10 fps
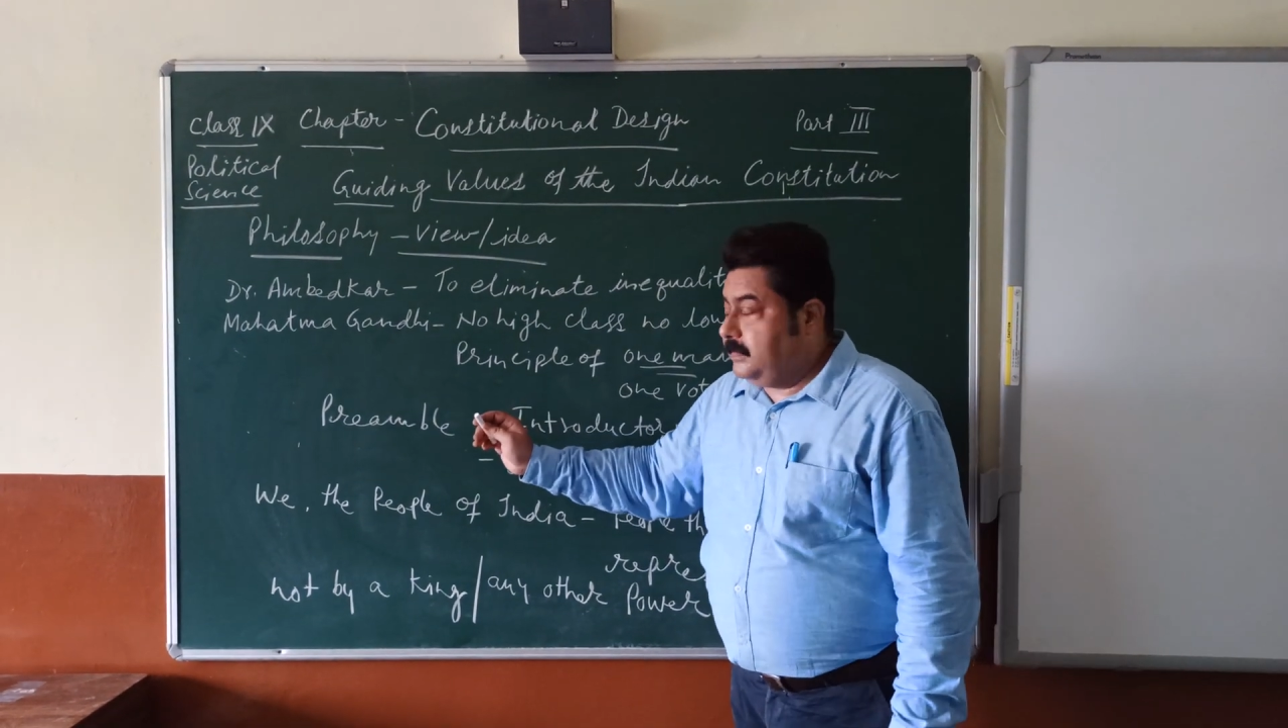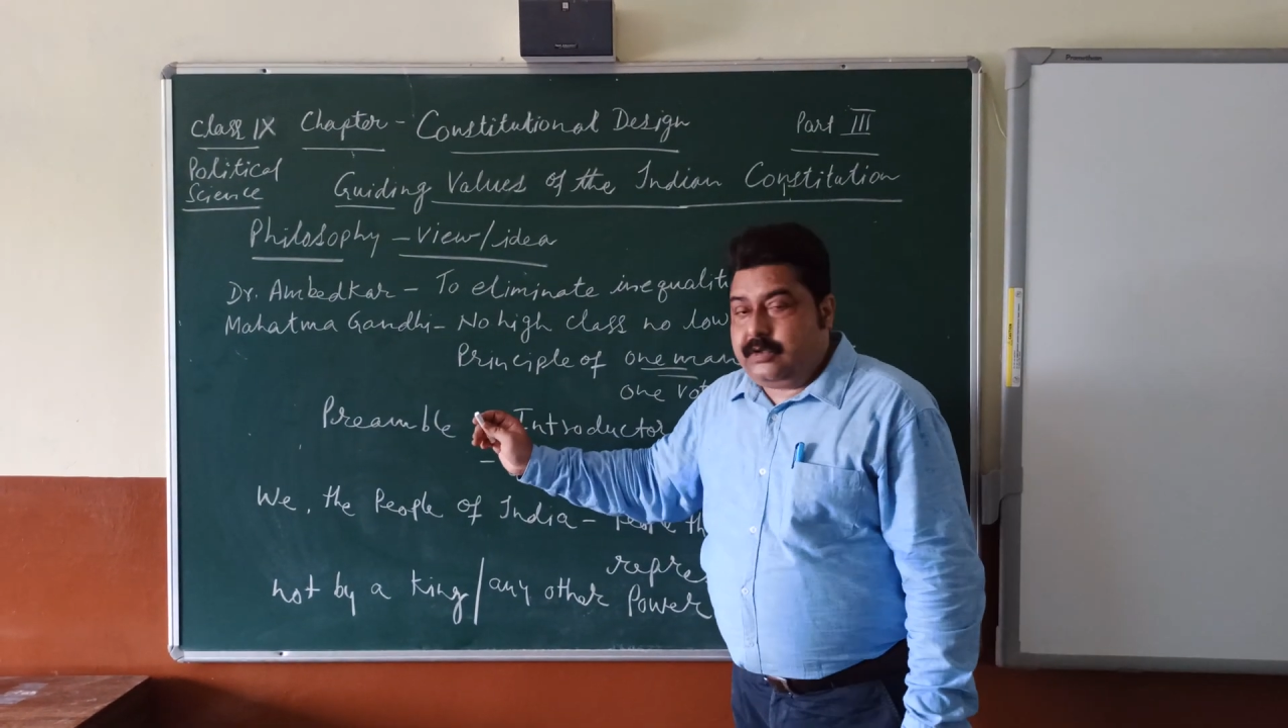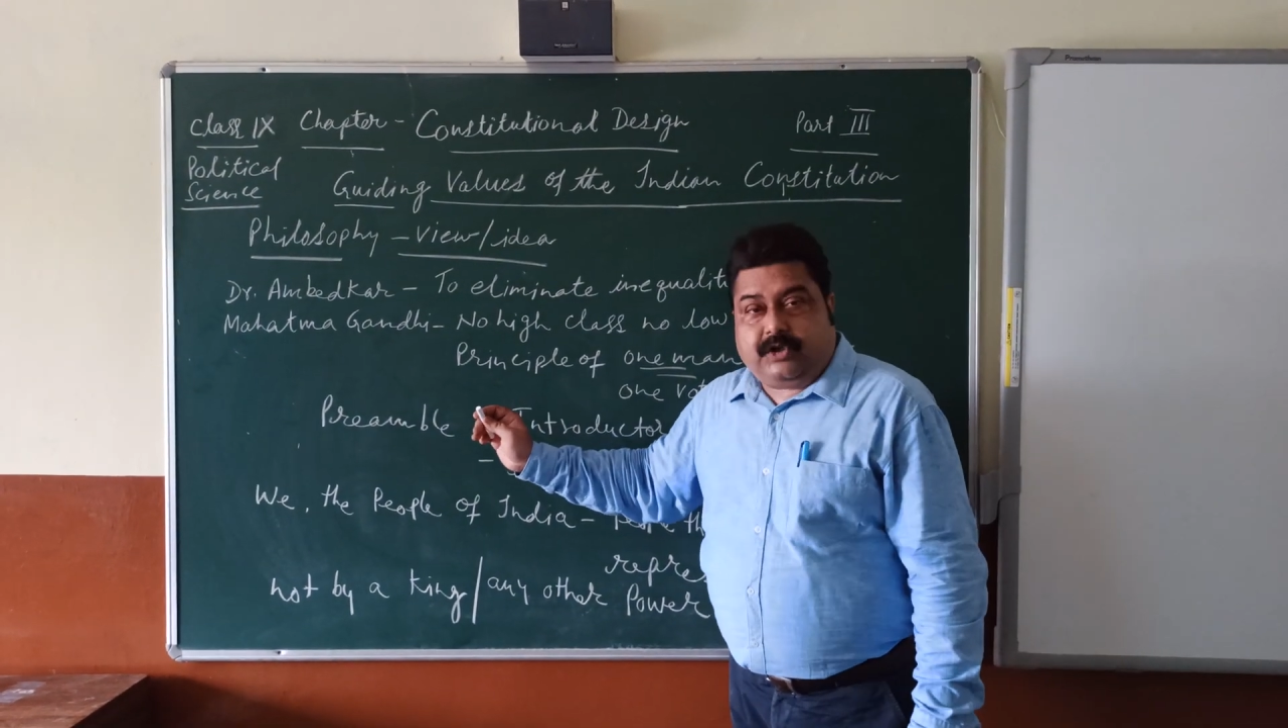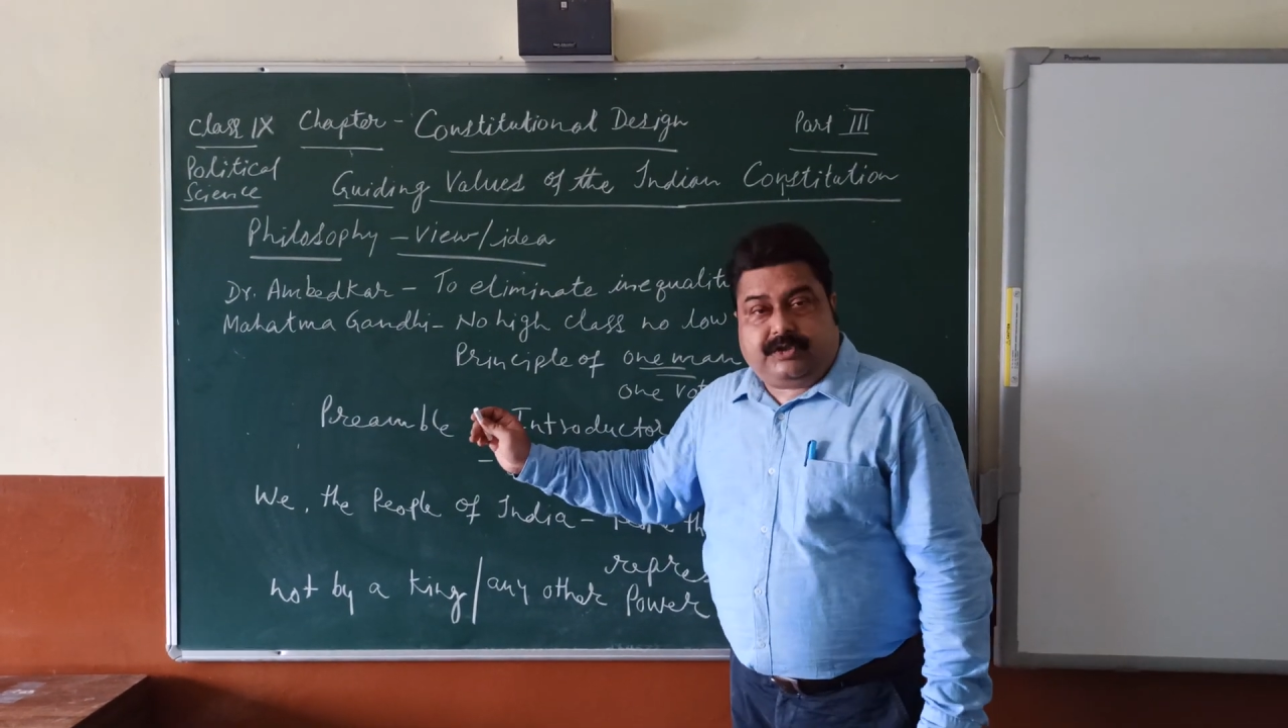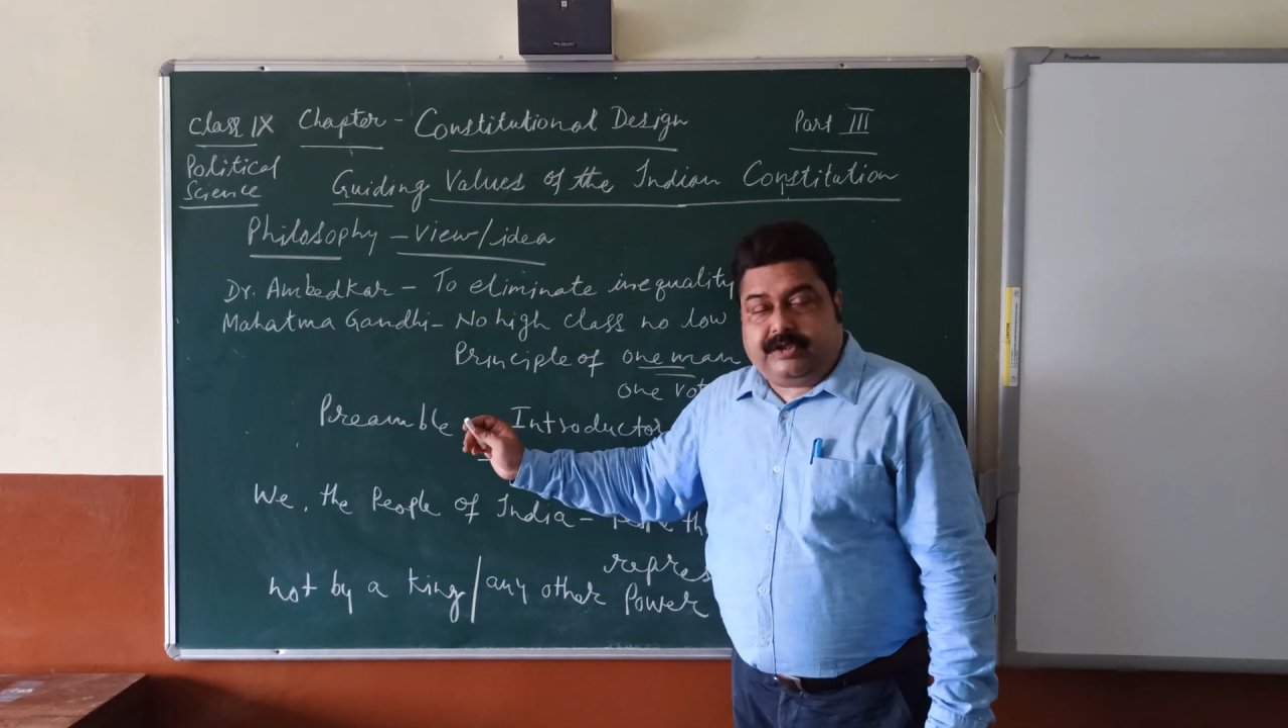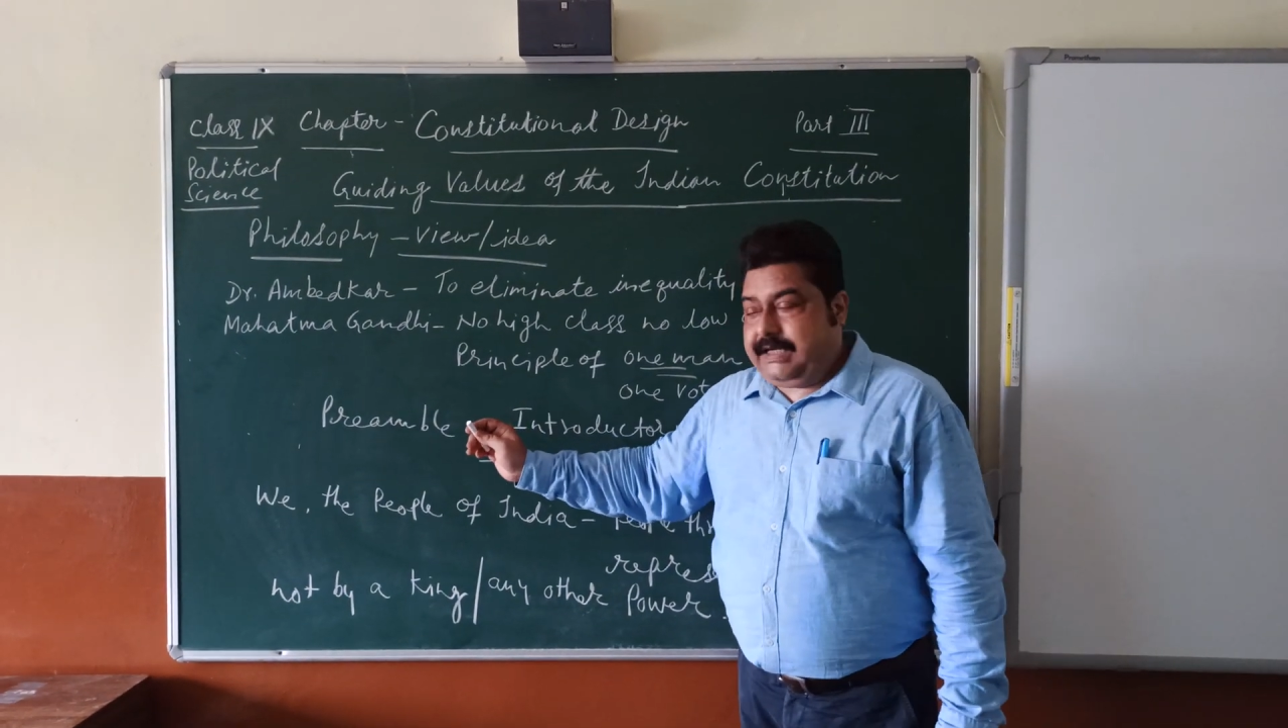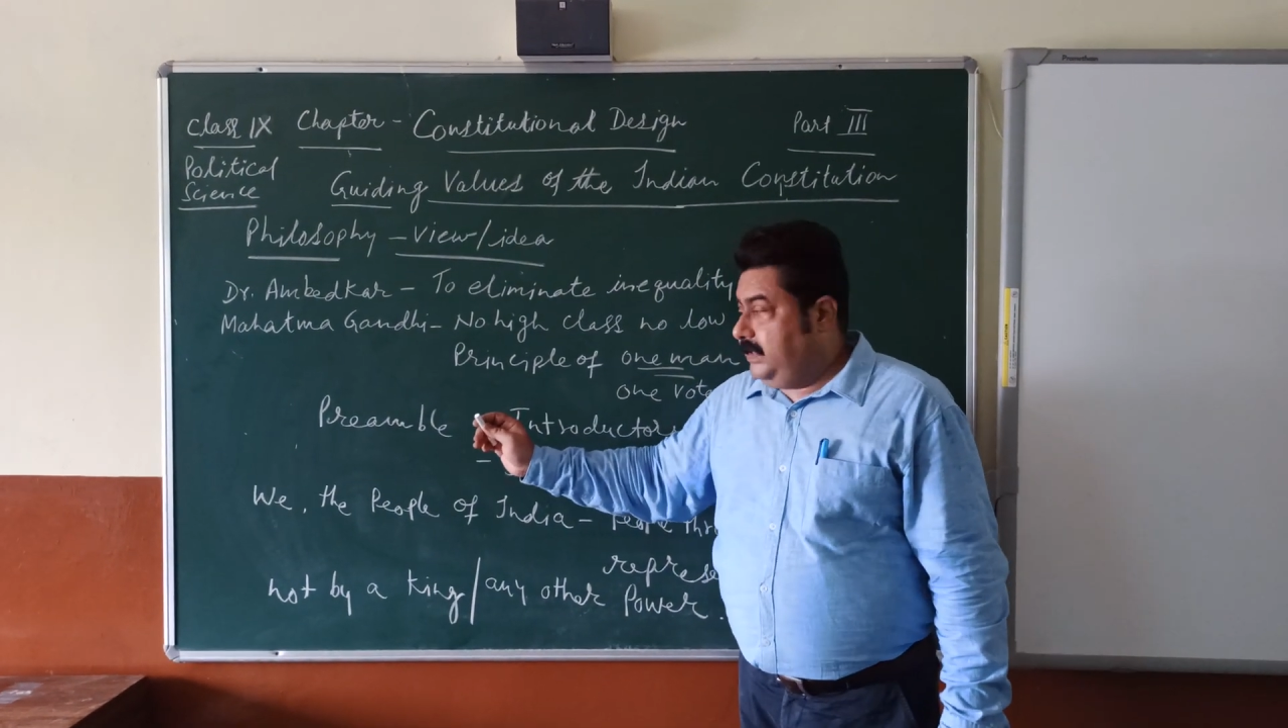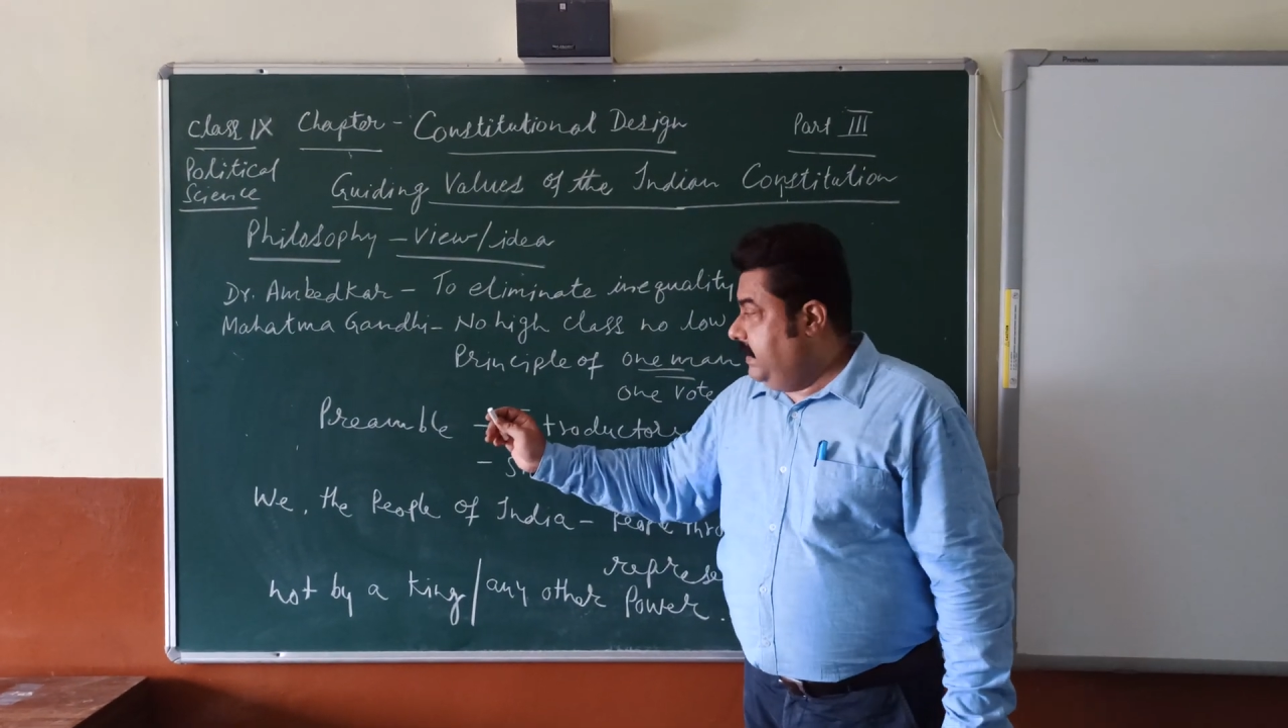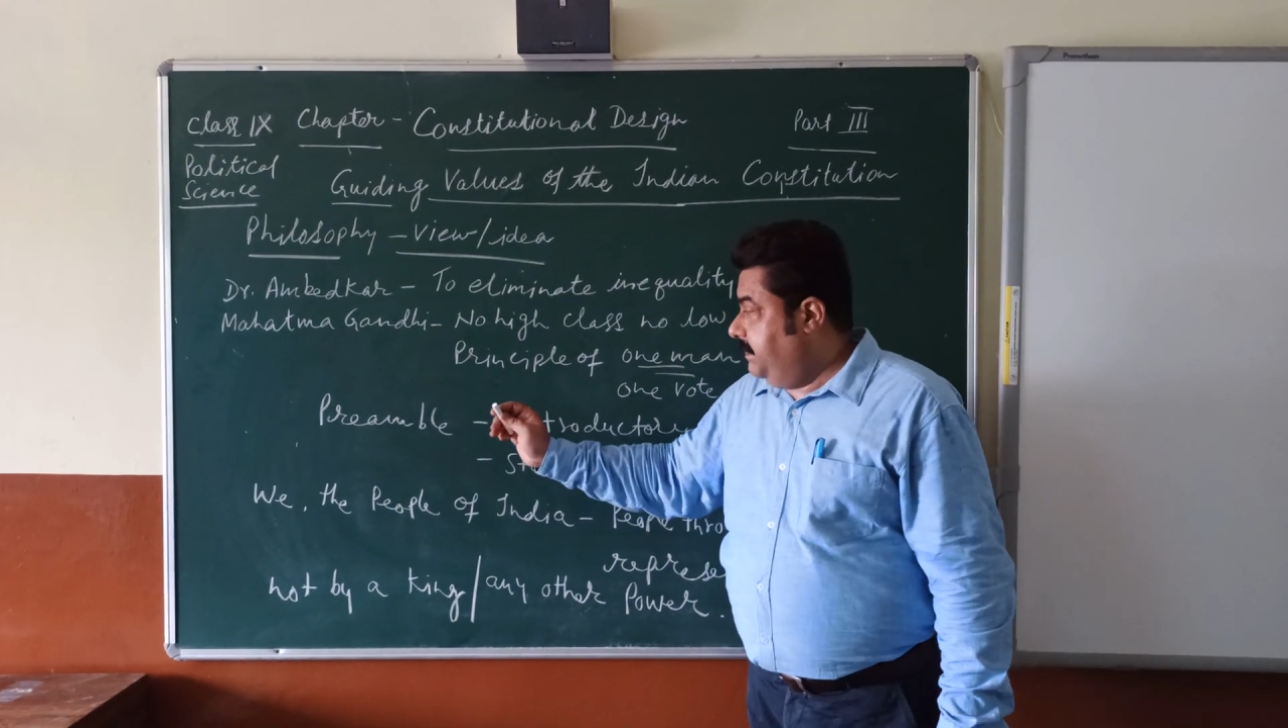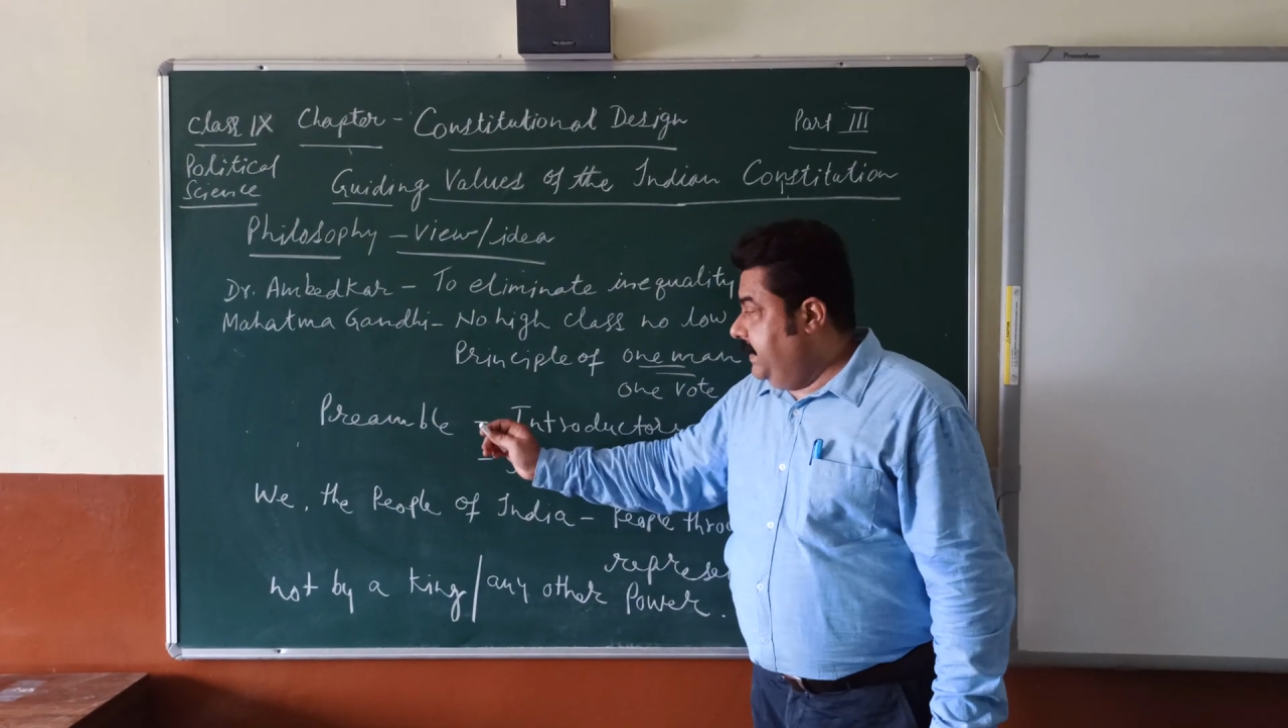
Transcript: The